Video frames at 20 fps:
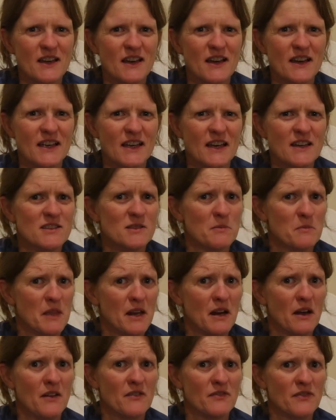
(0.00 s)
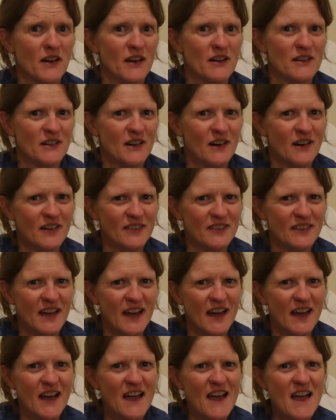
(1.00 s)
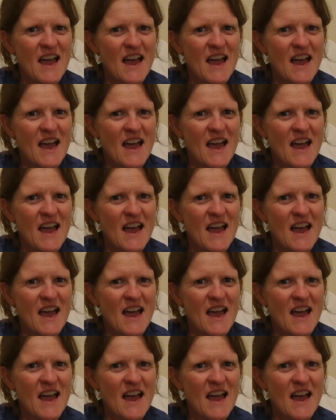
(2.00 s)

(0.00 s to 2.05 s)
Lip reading: Okay, something I find hard, that.